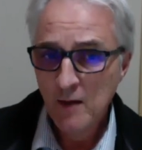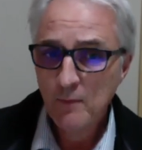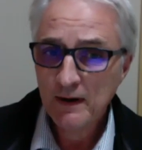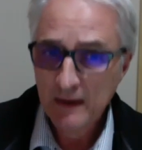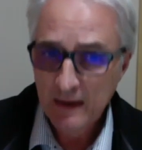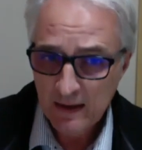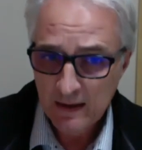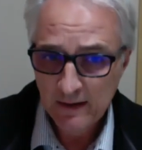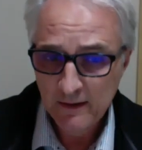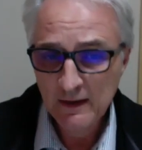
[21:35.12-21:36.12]
But
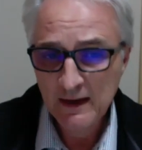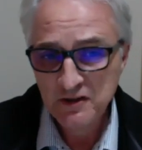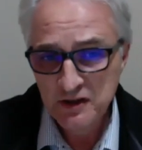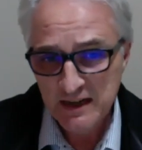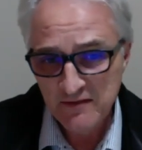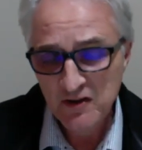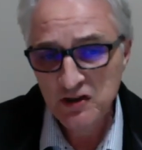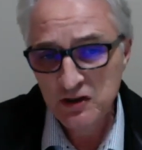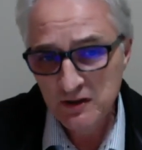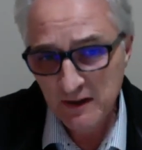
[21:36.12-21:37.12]
again, it's in
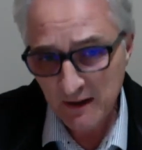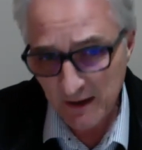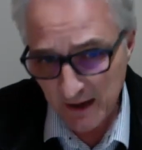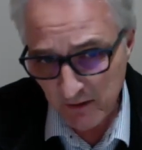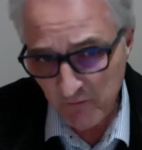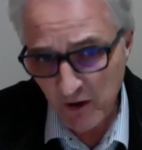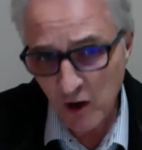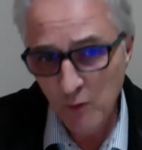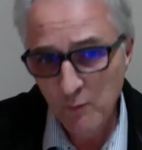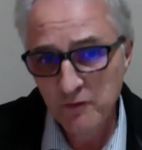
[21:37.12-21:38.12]
this
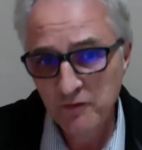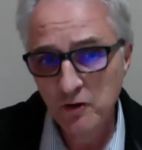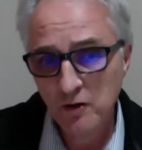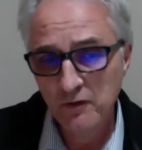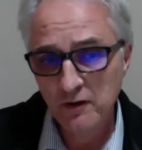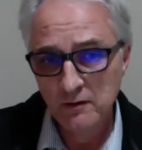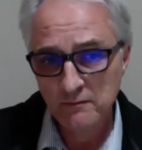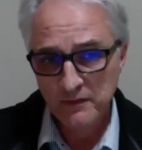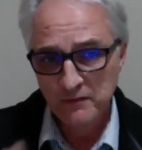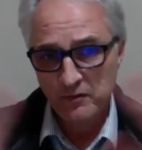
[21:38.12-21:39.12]
environment of a
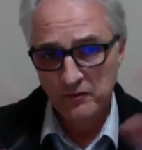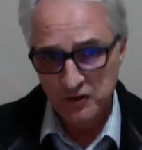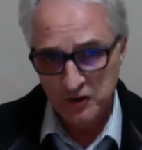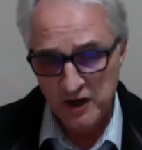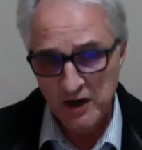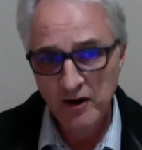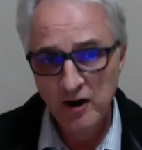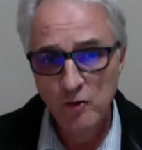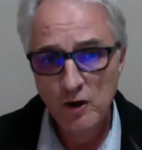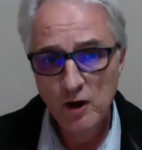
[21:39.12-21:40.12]

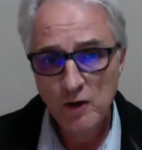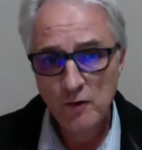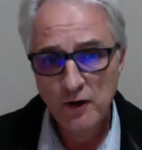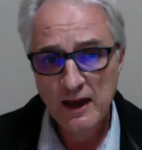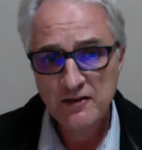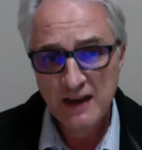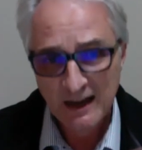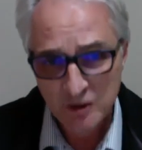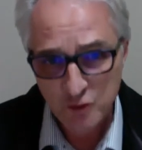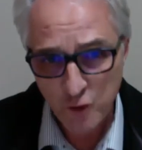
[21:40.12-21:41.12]
scenario that has
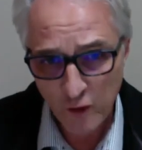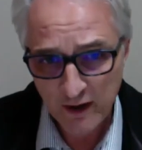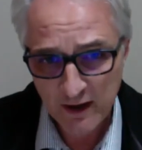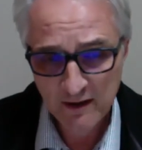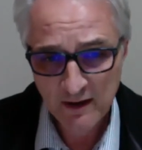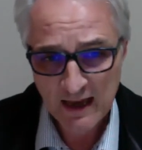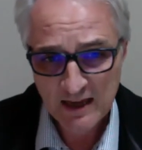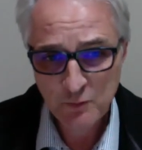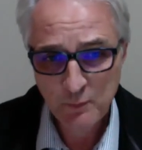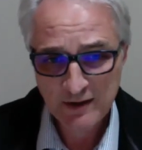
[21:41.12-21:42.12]
electronic
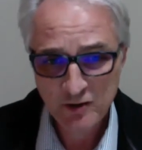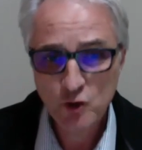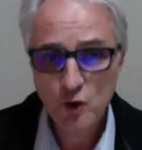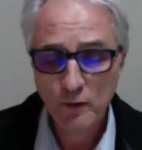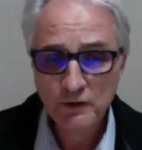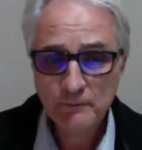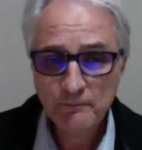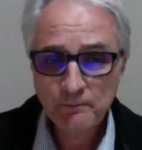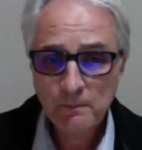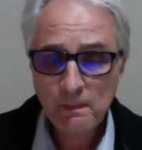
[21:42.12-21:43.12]
aspects to it,
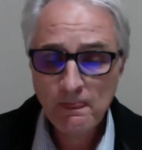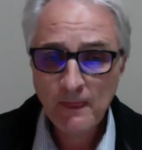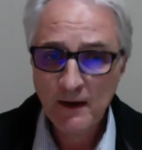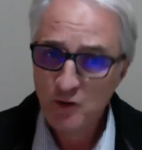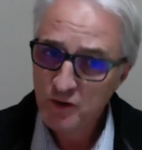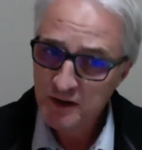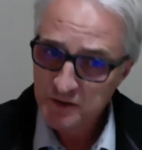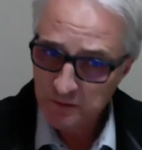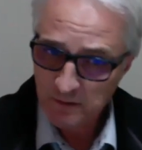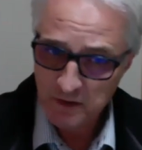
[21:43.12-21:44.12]
and you need
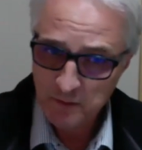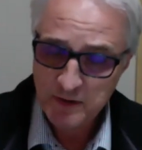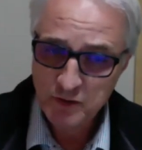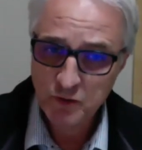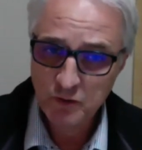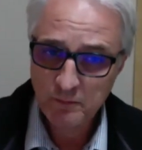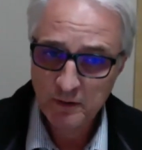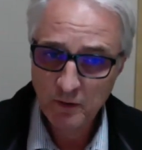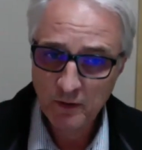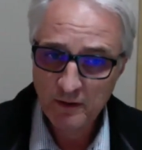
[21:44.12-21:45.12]
to, as I mentioned a bit
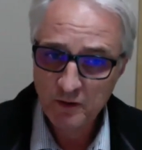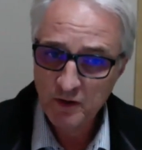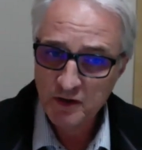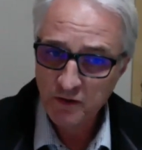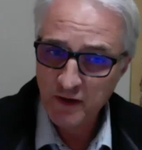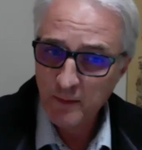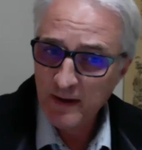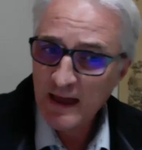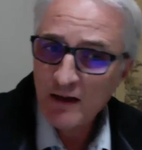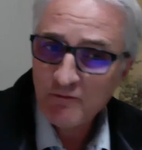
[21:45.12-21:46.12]
earlier, you need to think about
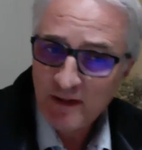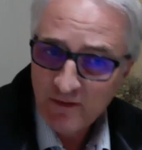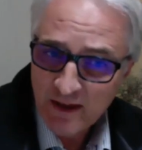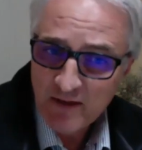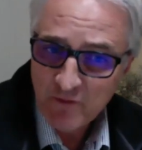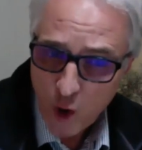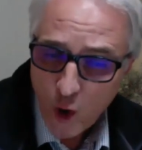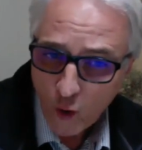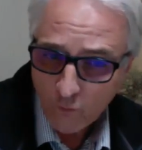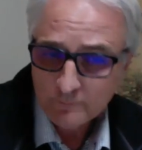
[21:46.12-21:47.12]
how far they have
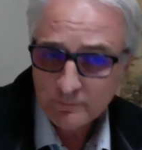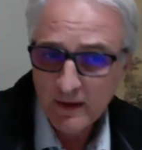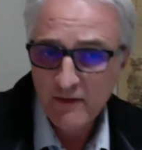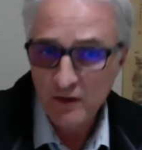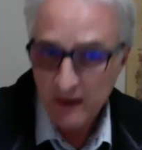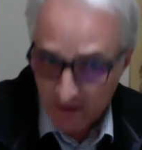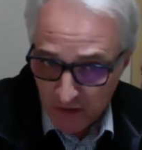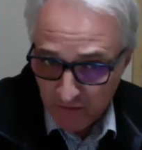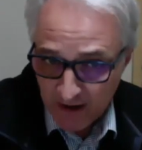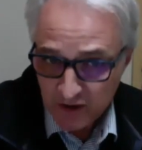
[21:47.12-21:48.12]
gone in
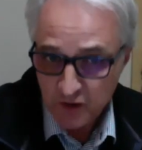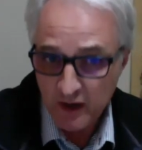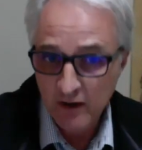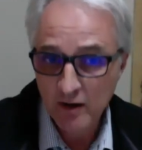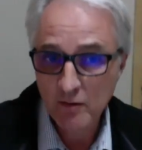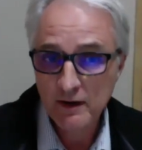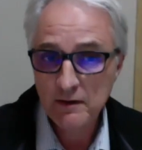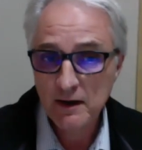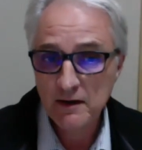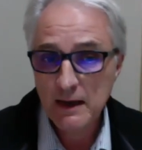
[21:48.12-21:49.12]
the fact scenario
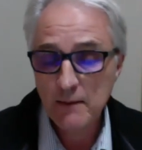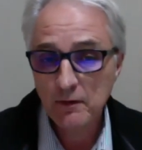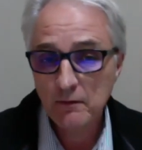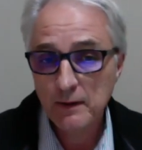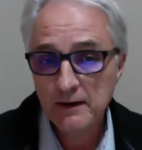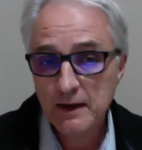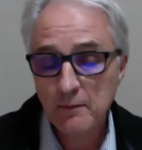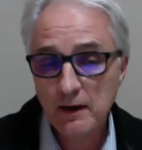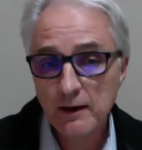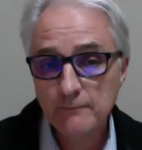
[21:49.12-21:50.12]
in part
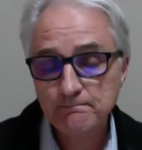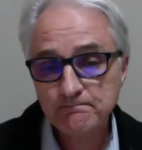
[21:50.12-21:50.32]
capital A,